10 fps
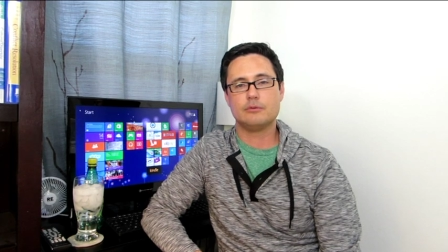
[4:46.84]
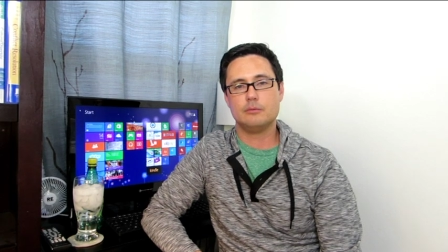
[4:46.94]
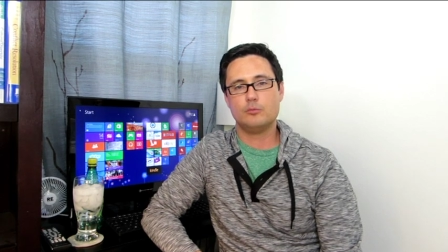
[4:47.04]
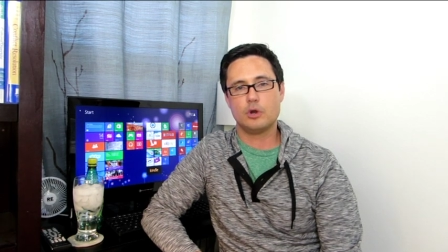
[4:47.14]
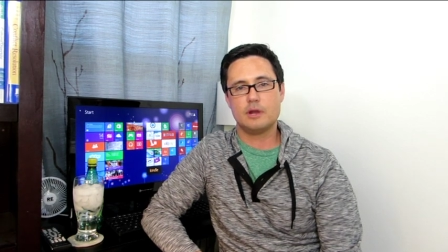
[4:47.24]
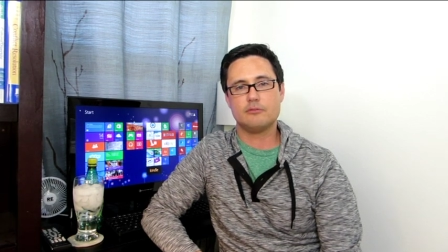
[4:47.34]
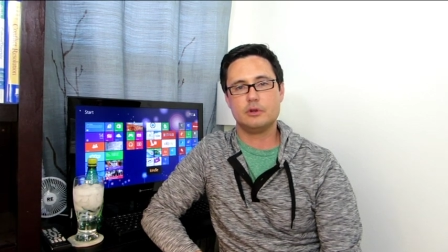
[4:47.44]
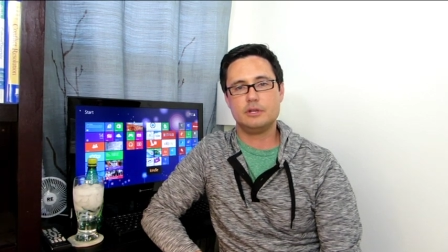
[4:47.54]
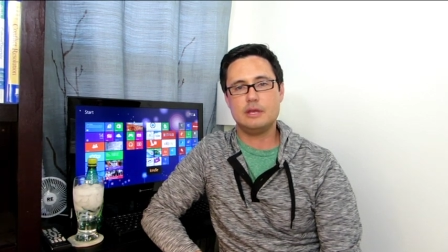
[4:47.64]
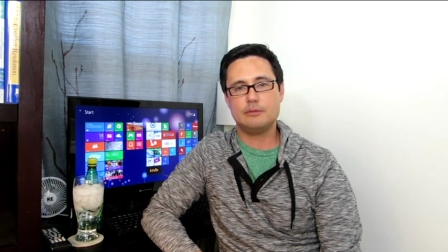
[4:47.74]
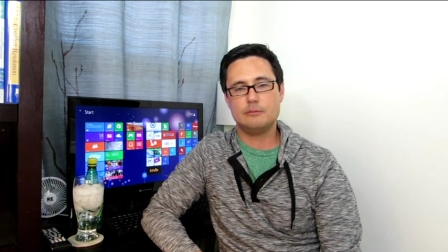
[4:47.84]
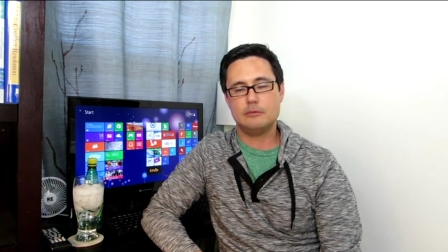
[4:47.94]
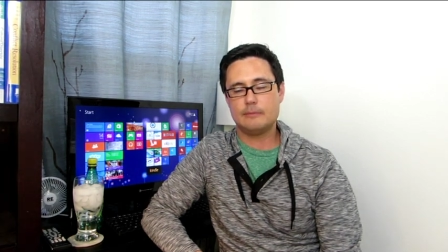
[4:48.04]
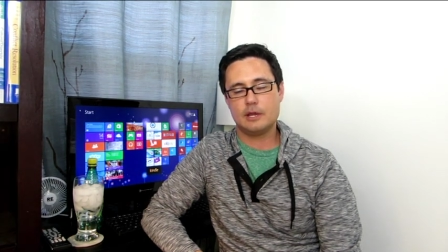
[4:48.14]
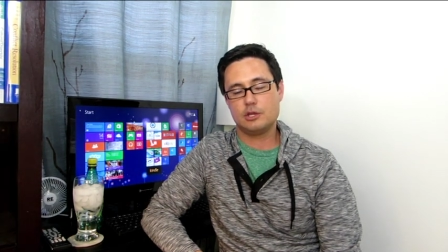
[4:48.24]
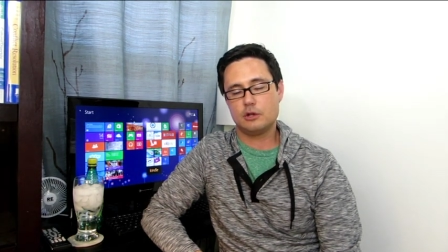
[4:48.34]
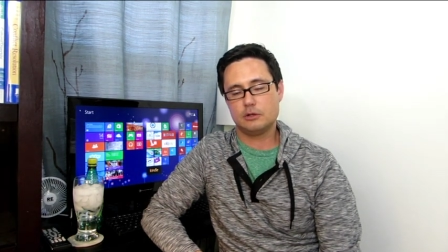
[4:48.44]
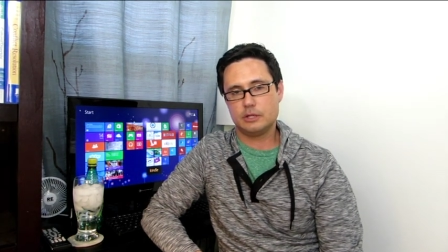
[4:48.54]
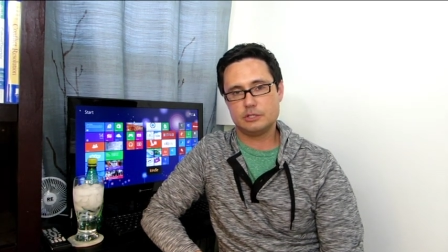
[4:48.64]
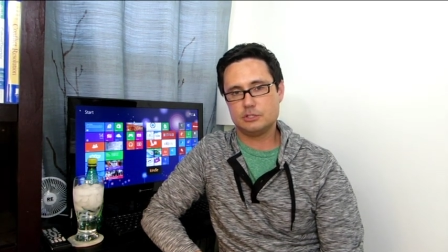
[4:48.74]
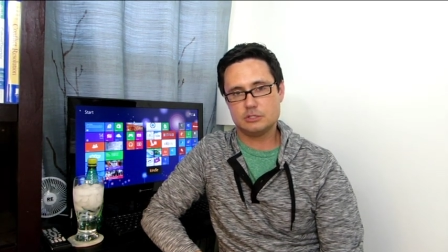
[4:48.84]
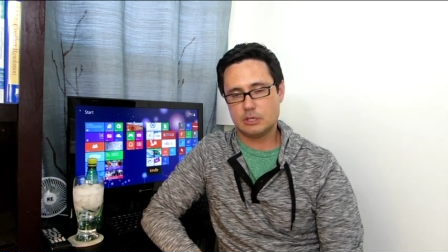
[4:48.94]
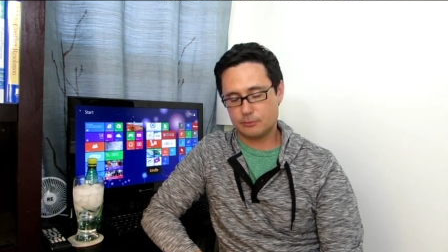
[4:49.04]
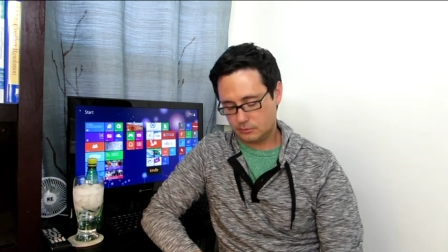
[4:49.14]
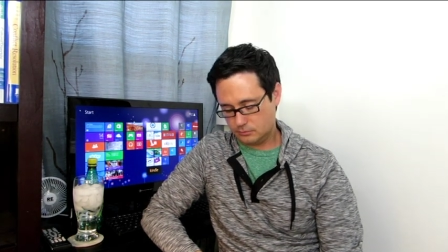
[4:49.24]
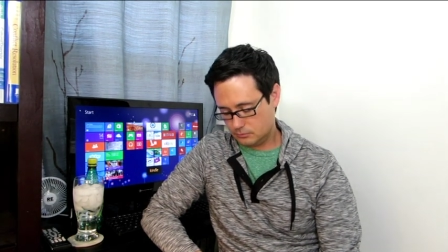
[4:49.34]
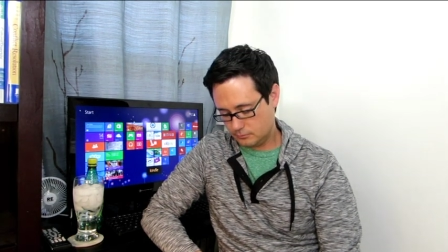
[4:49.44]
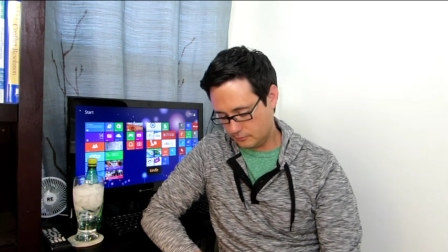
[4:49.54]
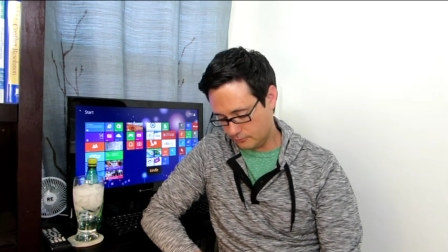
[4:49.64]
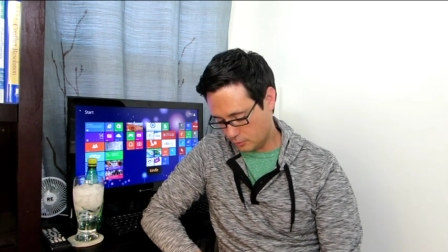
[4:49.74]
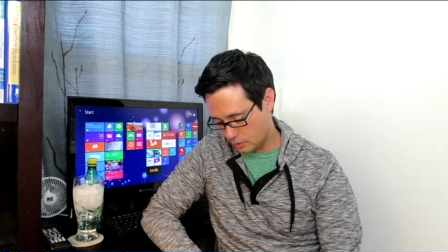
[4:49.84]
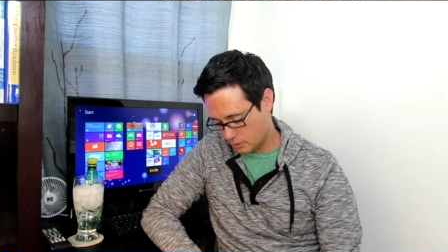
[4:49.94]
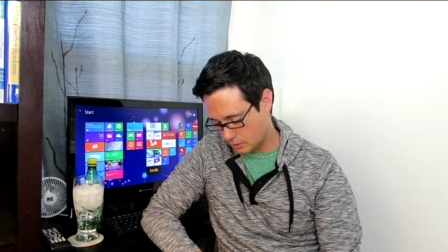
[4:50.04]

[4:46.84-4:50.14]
wherever and keep them in the backyard, and that's just not what they're for.